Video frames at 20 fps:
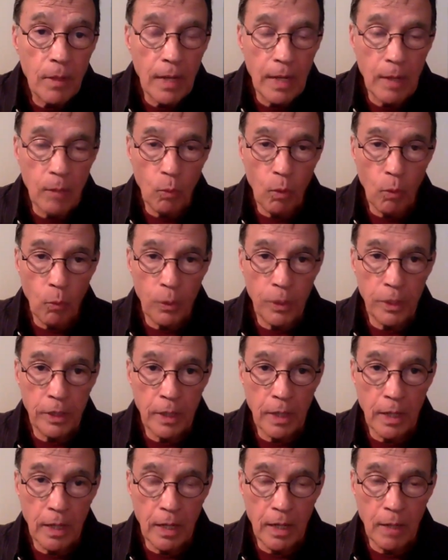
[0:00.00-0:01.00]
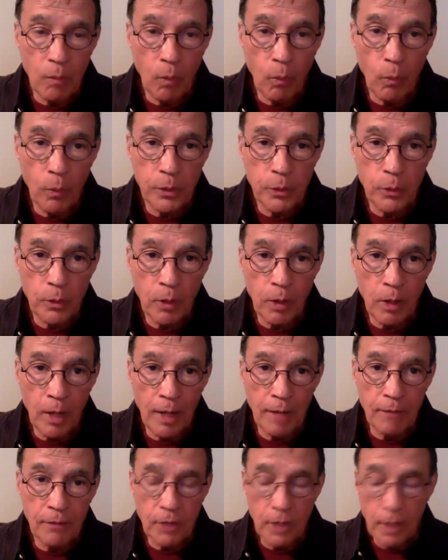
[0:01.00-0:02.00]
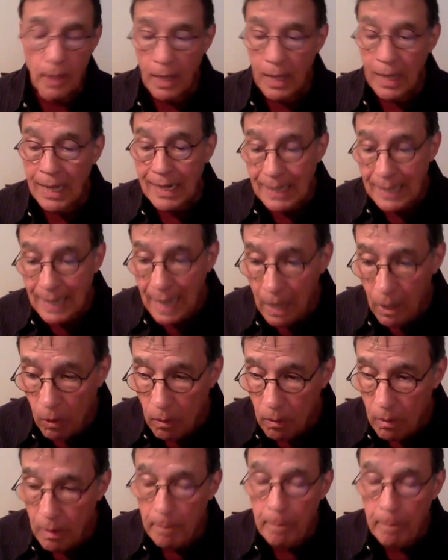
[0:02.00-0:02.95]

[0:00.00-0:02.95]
in what we do in our lives. Now